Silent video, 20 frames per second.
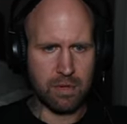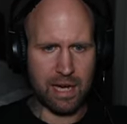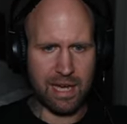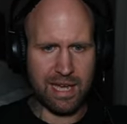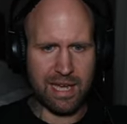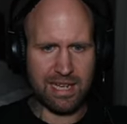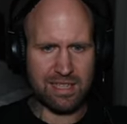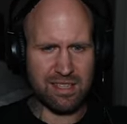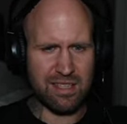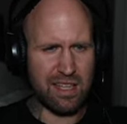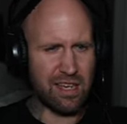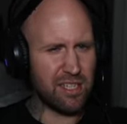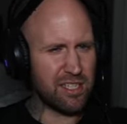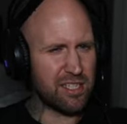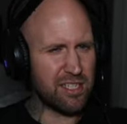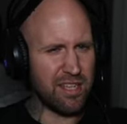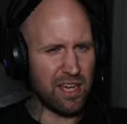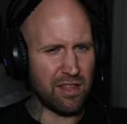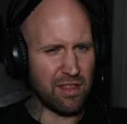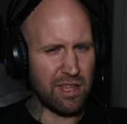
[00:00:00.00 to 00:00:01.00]
I guess
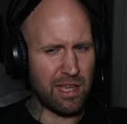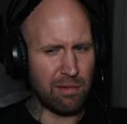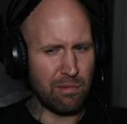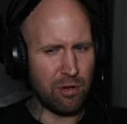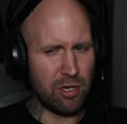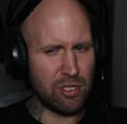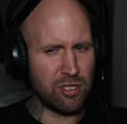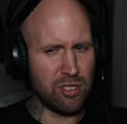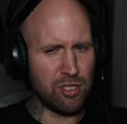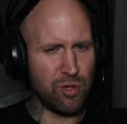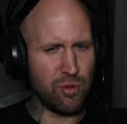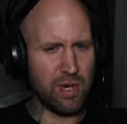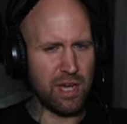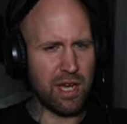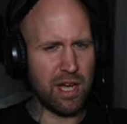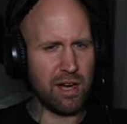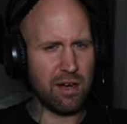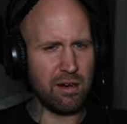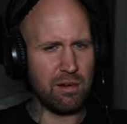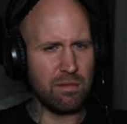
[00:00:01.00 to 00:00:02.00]
there's nothing more to do in
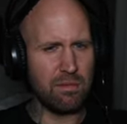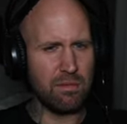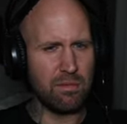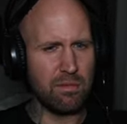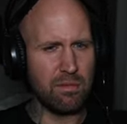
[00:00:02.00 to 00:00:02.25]
here.